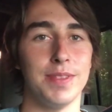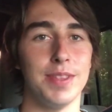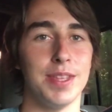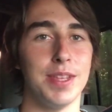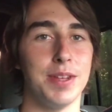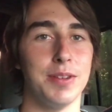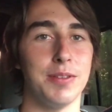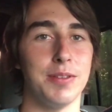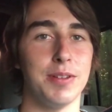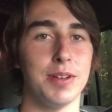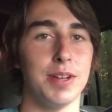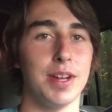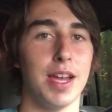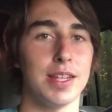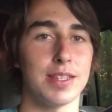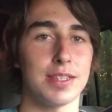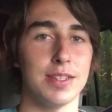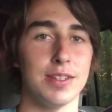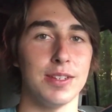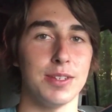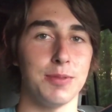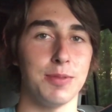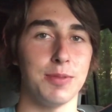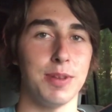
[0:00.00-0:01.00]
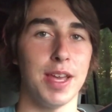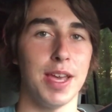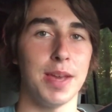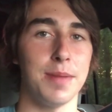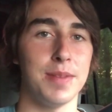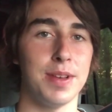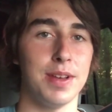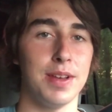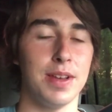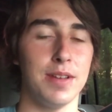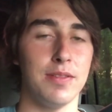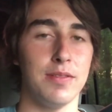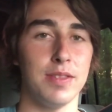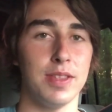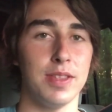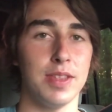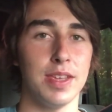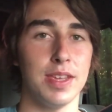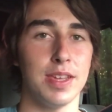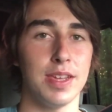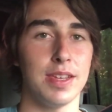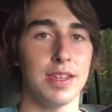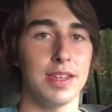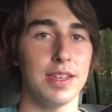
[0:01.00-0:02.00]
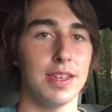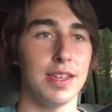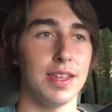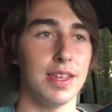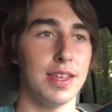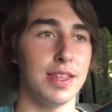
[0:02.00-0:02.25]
and they were asking us what happened and everything.